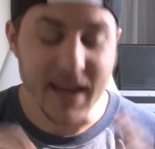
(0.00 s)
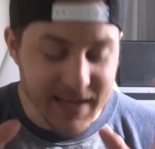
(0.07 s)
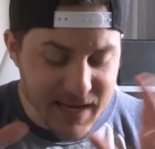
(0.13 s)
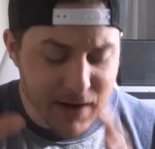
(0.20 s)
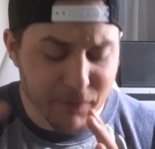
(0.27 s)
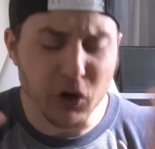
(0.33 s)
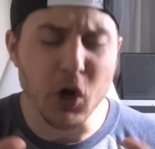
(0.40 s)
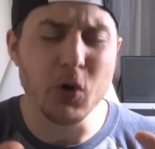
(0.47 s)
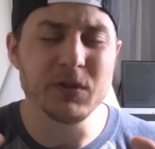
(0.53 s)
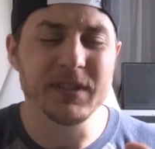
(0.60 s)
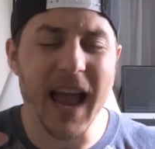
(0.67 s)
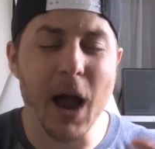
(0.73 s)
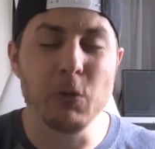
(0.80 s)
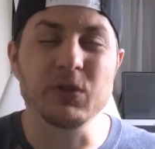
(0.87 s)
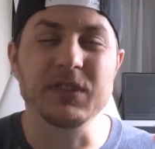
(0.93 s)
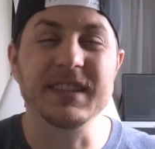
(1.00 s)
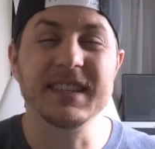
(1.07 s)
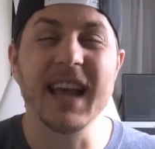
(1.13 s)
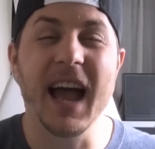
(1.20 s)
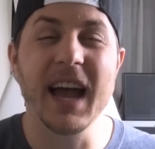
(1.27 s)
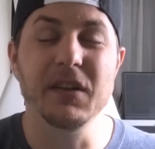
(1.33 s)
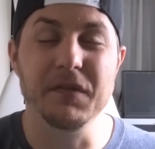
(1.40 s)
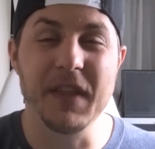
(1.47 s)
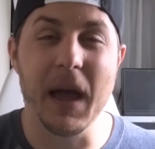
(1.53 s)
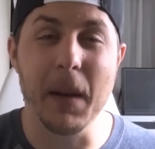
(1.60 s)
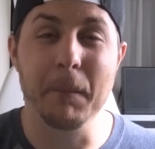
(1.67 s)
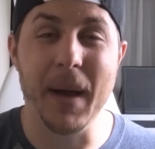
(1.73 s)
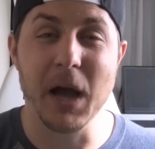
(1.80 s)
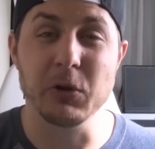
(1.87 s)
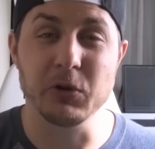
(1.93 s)
It never goes outside of
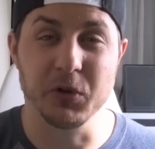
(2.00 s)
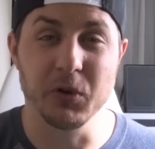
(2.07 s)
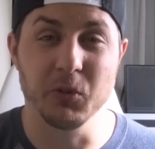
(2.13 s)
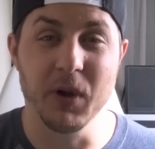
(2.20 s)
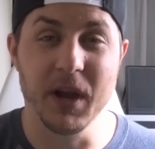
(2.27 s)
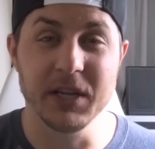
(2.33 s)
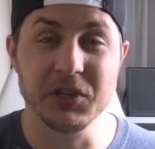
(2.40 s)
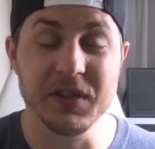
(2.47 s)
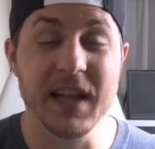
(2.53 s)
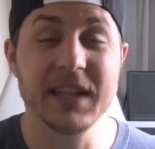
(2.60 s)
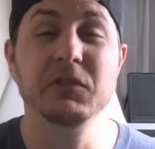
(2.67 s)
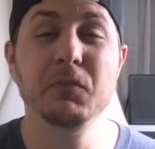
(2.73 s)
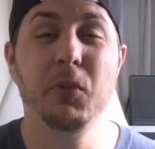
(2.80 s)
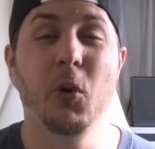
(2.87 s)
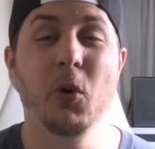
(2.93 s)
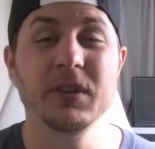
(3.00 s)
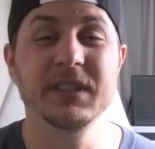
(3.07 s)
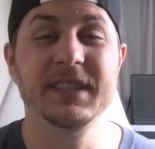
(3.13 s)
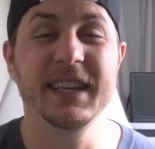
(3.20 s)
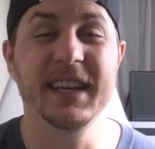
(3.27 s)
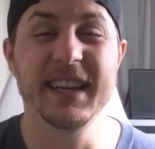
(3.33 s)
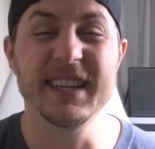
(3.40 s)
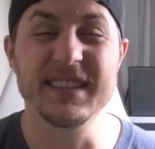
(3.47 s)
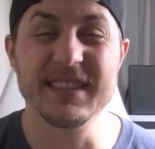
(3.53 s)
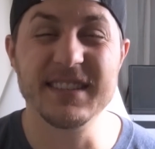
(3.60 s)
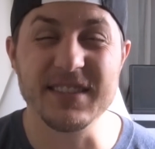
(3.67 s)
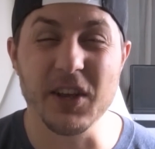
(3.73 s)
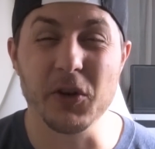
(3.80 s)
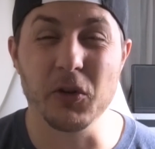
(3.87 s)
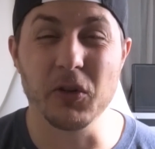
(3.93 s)
that boundary range. And that's important to getting
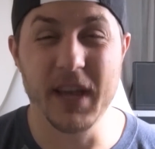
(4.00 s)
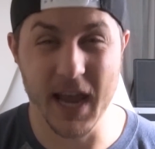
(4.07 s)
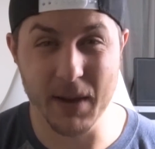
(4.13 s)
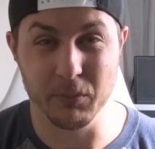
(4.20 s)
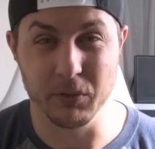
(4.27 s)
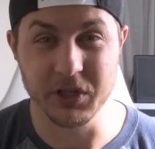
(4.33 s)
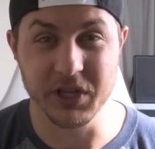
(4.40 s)
subtle camera